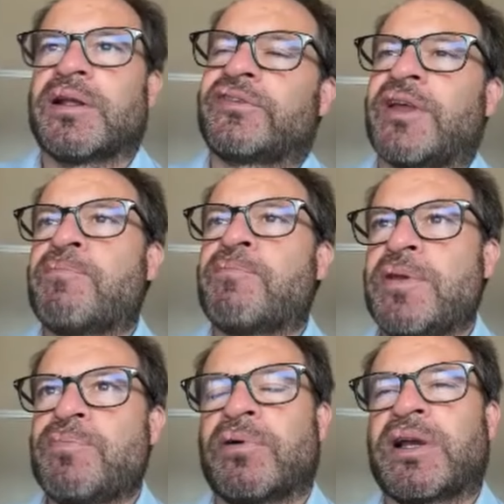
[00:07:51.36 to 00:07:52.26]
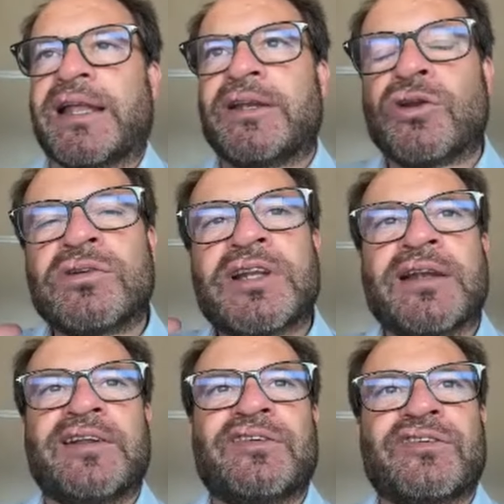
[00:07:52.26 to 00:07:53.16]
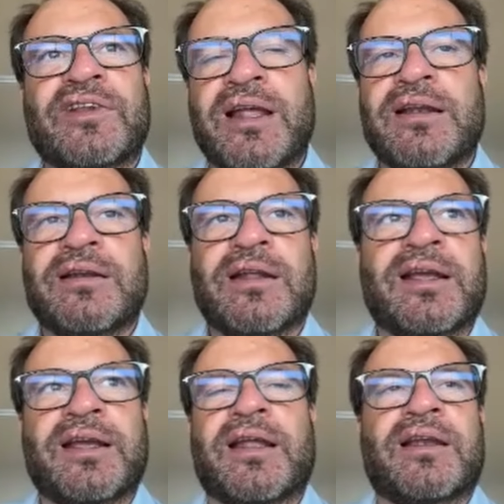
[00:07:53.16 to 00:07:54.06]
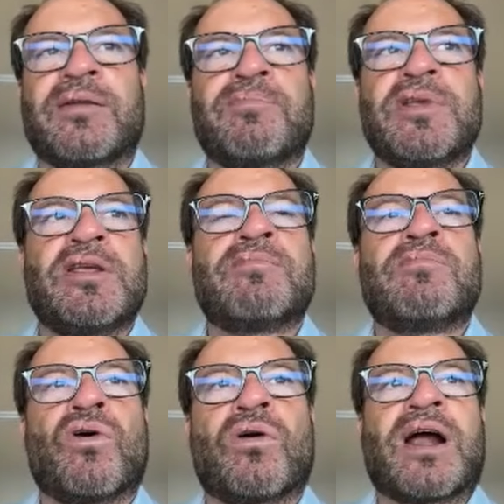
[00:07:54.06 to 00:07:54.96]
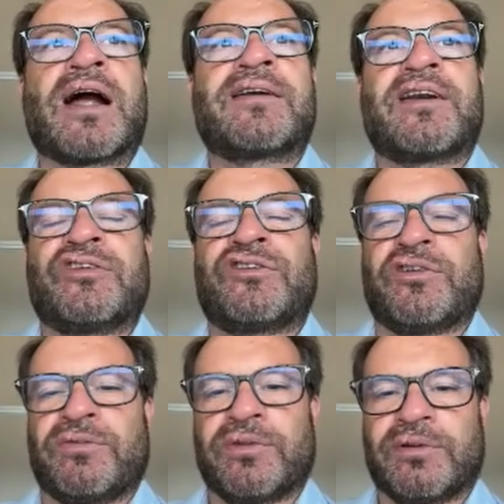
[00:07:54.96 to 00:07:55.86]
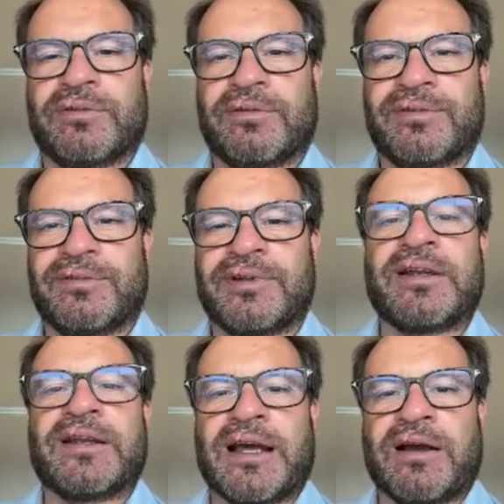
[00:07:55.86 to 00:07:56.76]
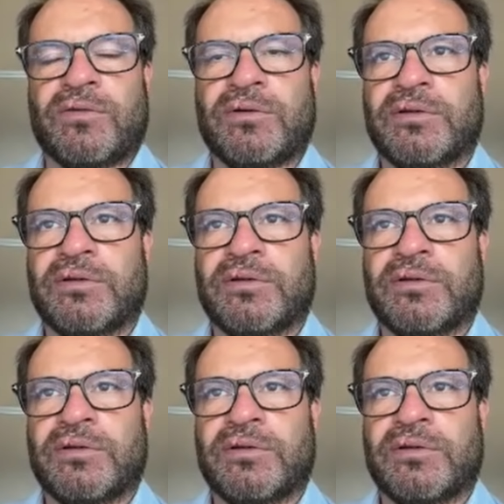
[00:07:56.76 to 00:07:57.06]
some people don't understand, can be more aggressive than now.